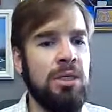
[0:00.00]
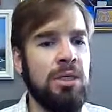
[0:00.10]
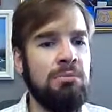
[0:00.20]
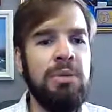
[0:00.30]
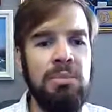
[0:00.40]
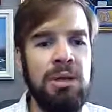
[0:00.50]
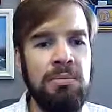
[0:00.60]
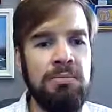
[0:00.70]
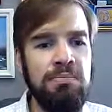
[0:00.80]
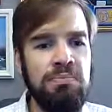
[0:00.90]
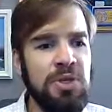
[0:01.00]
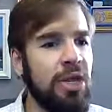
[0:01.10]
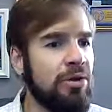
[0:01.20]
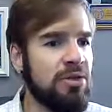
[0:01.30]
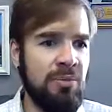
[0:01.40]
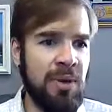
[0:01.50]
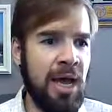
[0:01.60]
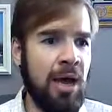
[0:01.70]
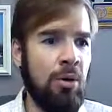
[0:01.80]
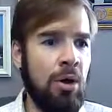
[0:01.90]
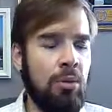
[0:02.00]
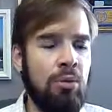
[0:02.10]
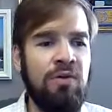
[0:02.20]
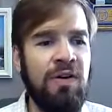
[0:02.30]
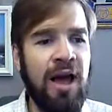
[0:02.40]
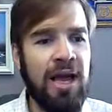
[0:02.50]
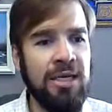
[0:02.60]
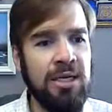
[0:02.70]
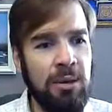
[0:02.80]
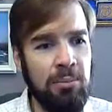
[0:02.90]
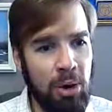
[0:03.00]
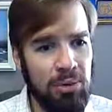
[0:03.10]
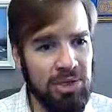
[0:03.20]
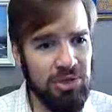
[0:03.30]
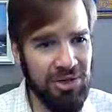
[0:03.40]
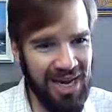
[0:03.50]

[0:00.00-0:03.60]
Maybe years from now, we'll find poetry